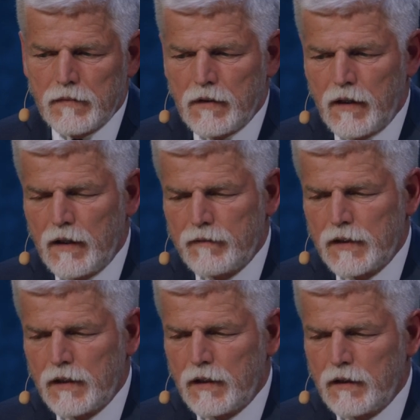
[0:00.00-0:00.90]
they have
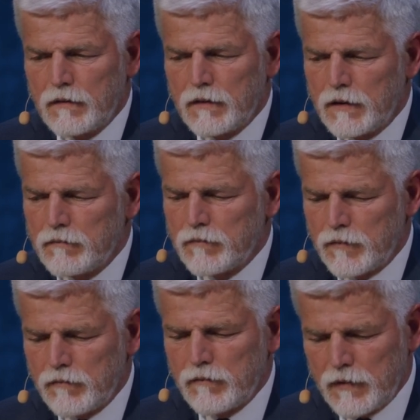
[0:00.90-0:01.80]
um,
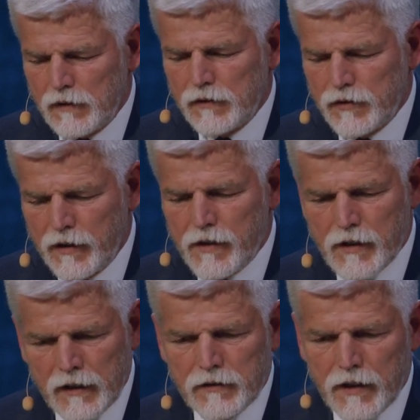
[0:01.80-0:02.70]
serious
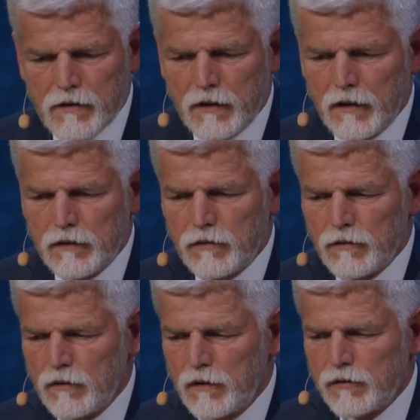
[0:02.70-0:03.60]
interest
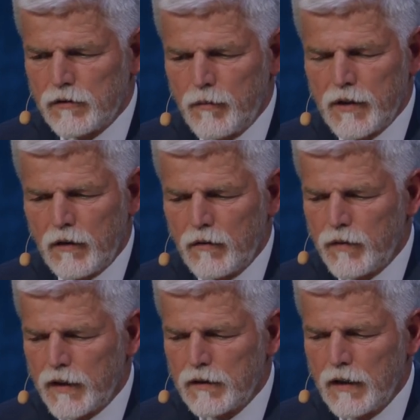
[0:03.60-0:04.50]
to stop the
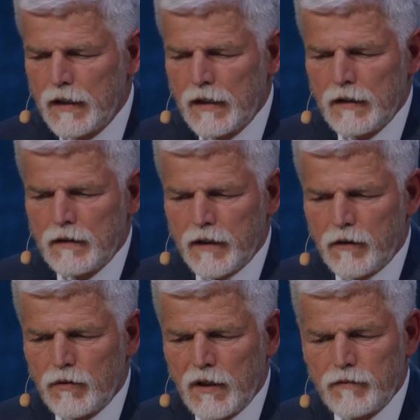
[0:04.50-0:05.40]
conflict. They
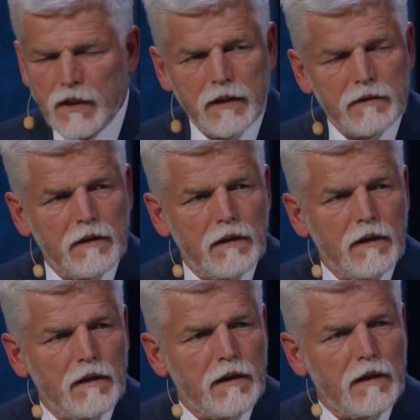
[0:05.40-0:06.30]
could have done it a
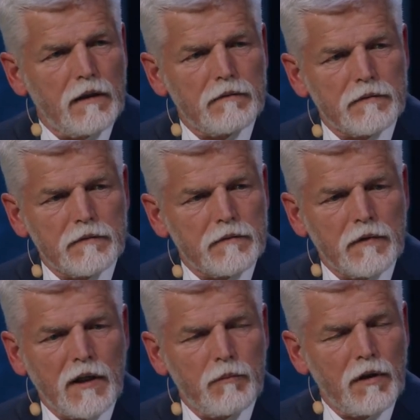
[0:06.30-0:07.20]
uh,
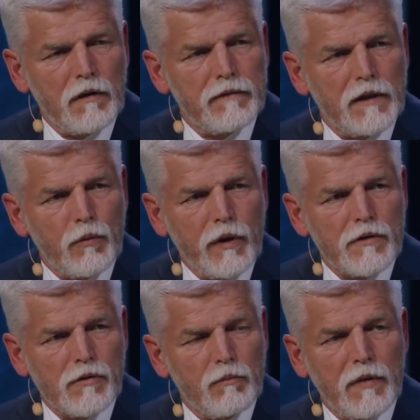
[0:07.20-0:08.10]
uh, couple of uh,
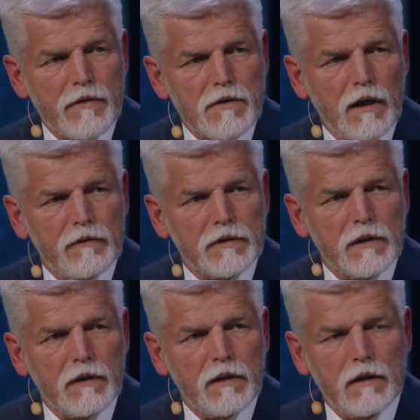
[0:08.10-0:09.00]
weeks or months
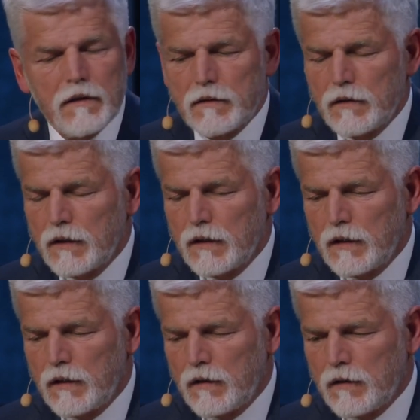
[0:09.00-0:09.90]
after the,
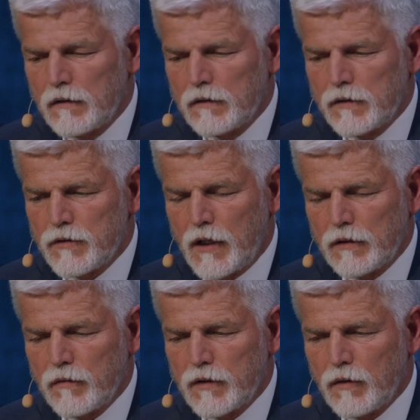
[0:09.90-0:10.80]
the
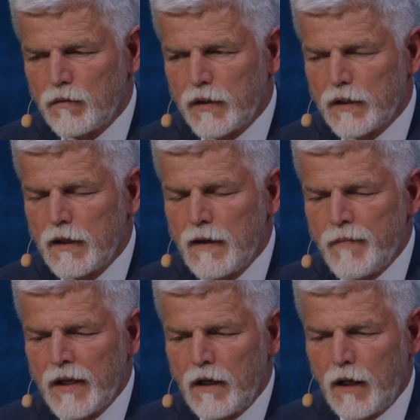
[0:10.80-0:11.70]
start of the conflict.
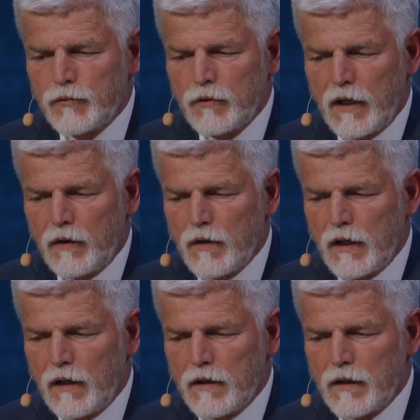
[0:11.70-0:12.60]
Up to now,
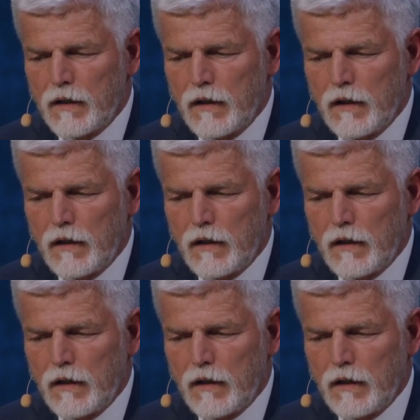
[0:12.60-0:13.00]
they